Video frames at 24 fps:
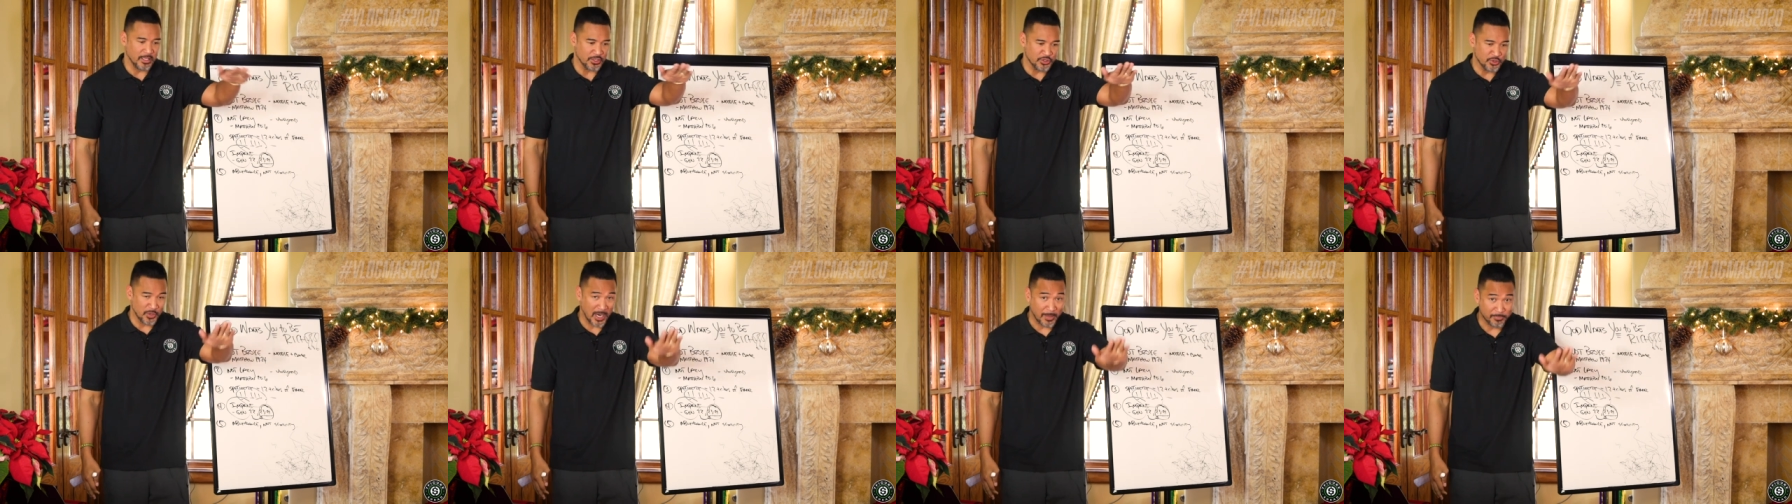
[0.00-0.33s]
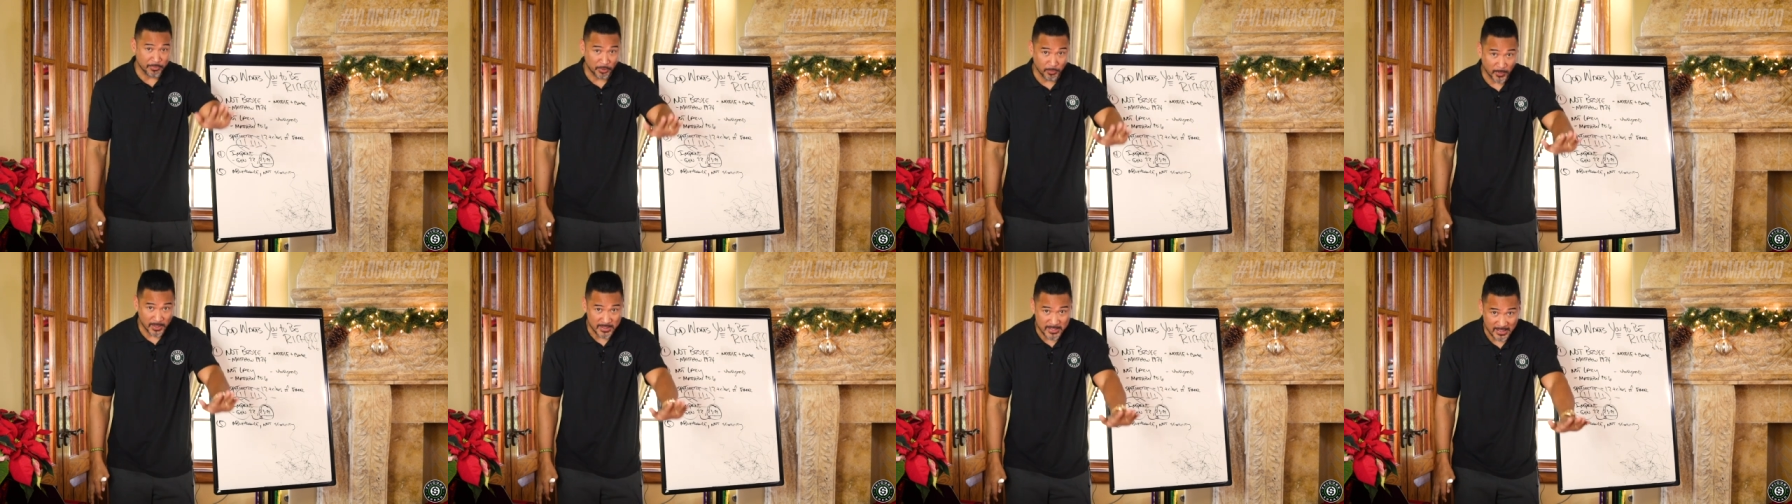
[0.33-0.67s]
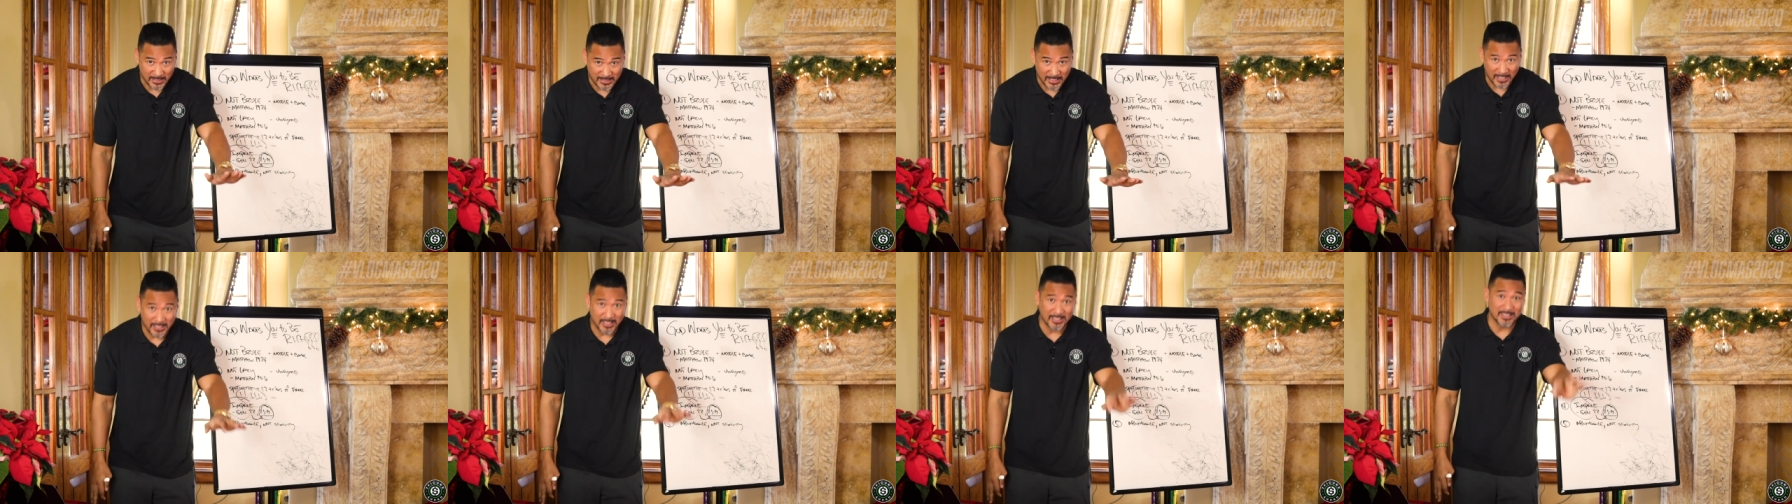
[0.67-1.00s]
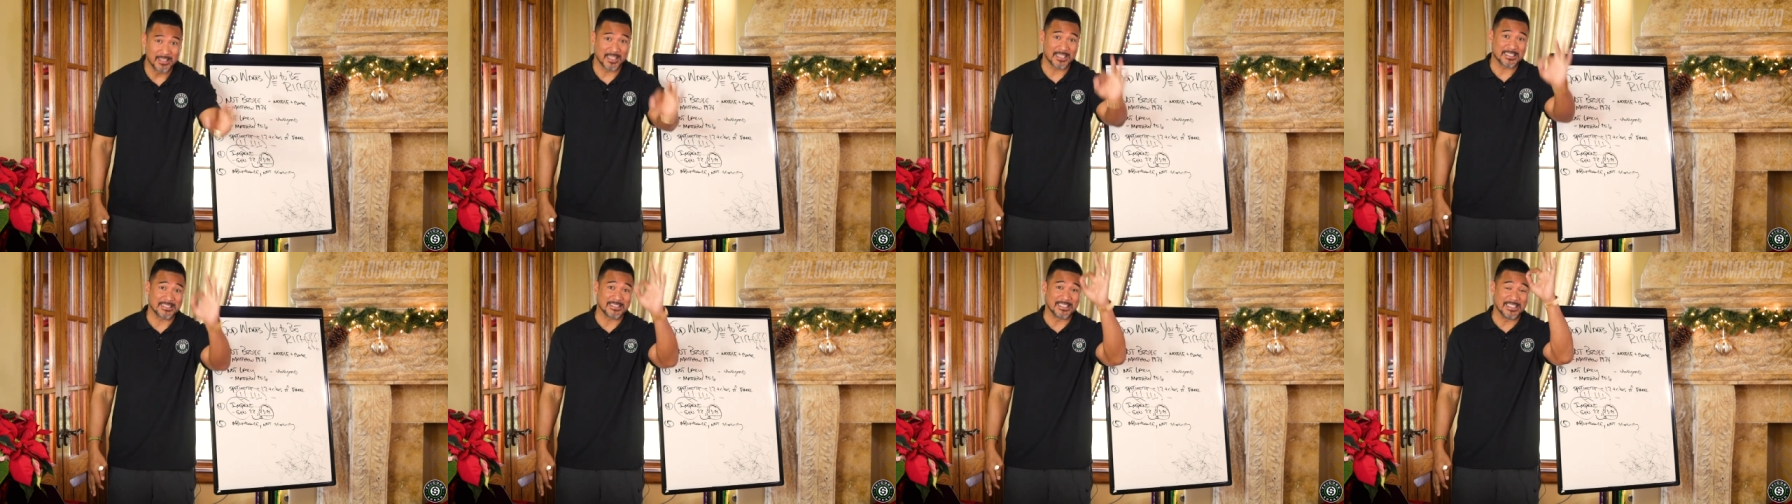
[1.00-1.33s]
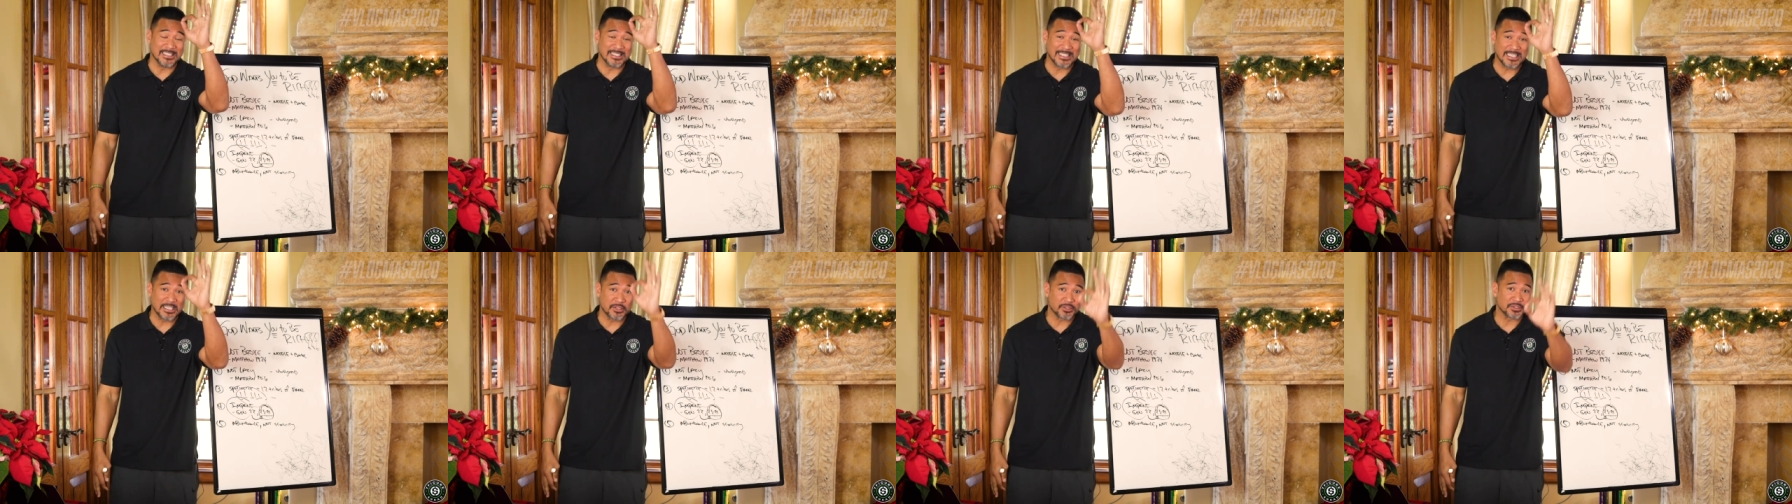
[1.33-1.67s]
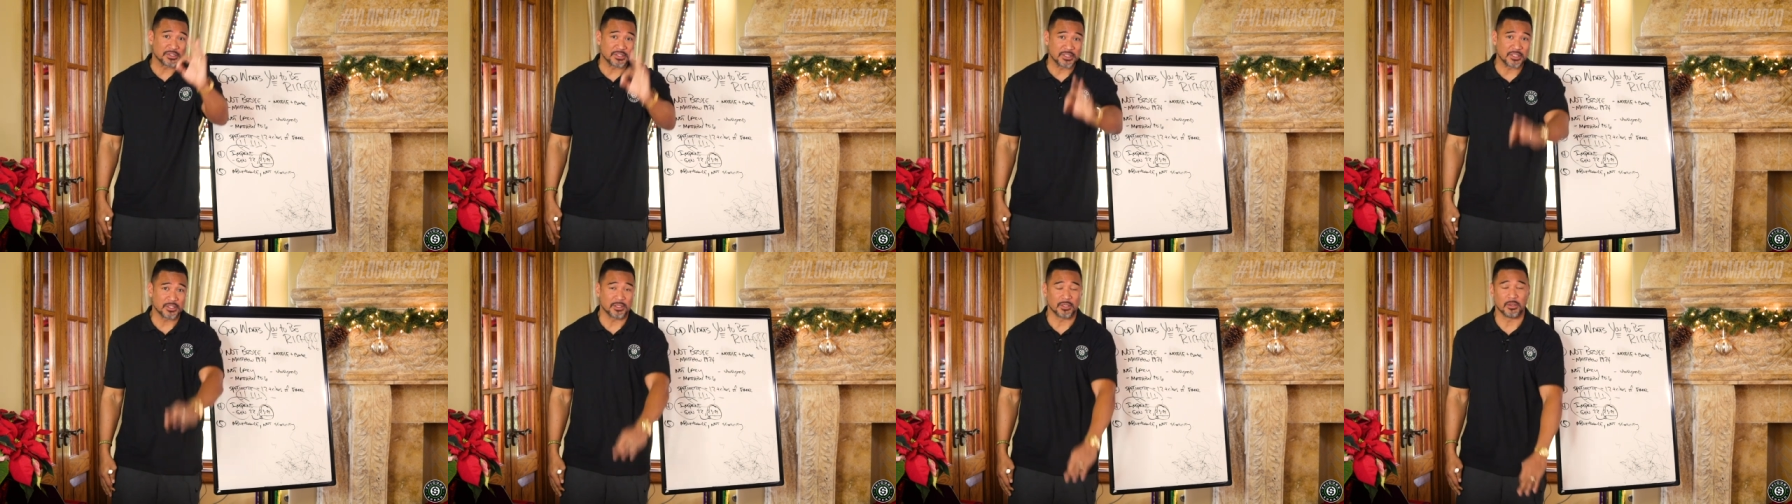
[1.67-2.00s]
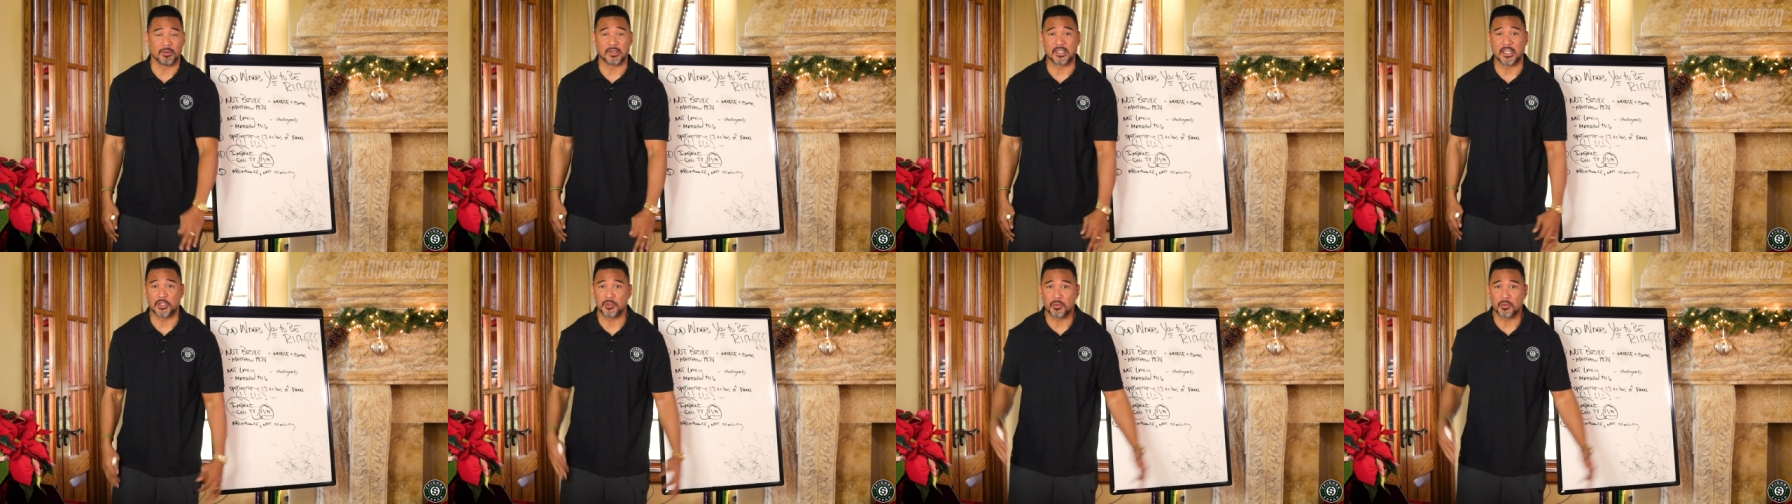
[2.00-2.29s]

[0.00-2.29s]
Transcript: They dropped the rates again next to near zero.